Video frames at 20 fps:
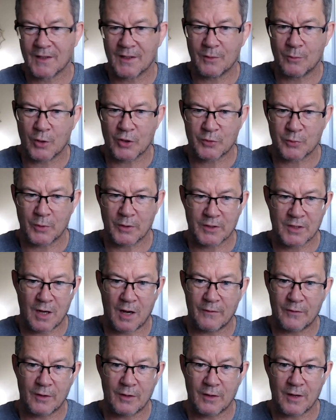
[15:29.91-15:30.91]
which would
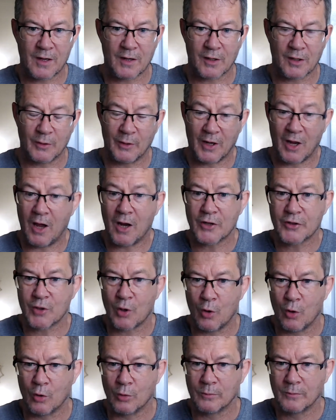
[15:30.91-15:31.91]
cover a large
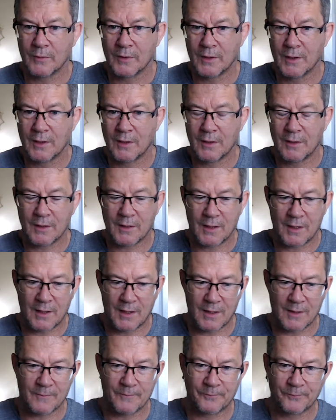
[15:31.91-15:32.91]
home,
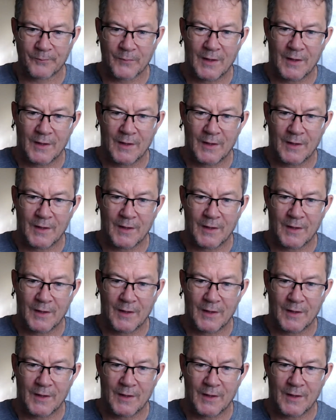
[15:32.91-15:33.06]
and